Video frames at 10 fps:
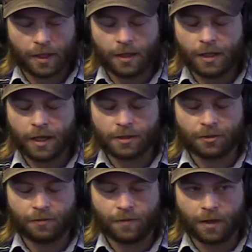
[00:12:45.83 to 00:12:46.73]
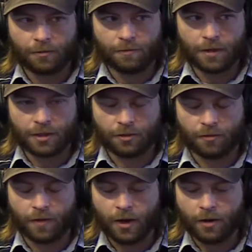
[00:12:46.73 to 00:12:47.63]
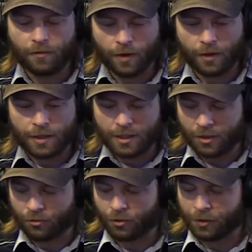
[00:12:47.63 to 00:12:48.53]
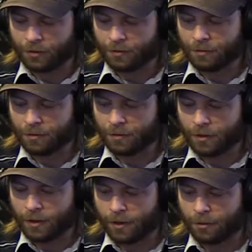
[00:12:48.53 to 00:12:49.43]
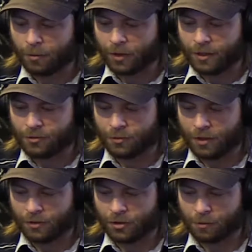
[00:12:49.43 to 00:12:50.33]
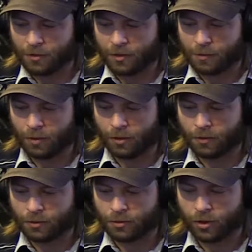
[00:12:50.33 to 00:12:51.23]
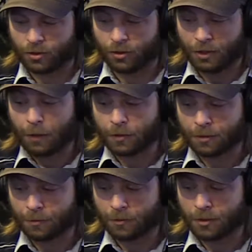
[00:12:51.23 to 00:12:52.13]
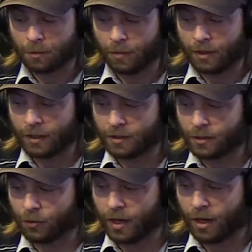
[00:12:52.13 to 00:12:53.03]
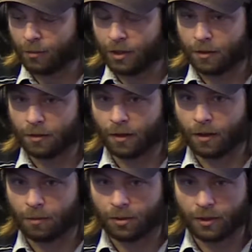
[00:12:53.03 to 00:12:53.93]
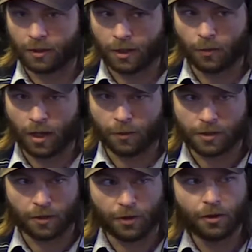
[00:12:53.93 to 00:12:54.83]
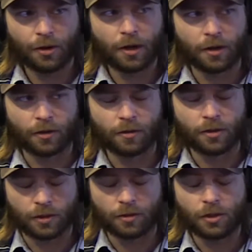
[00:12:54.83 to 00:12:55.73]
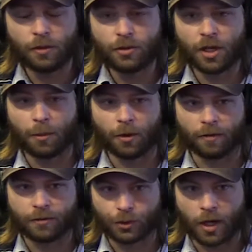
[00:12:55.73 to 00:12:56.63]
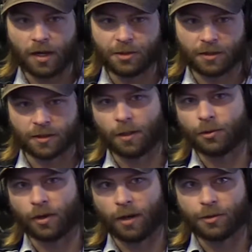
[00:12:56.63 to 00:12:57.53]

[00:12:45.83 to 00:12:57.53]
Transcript: Kenya is a very, very different place in terms of its political structure, and there were some big things that were happening politically while I was there. There are a huge number of tribes and sub-tribes.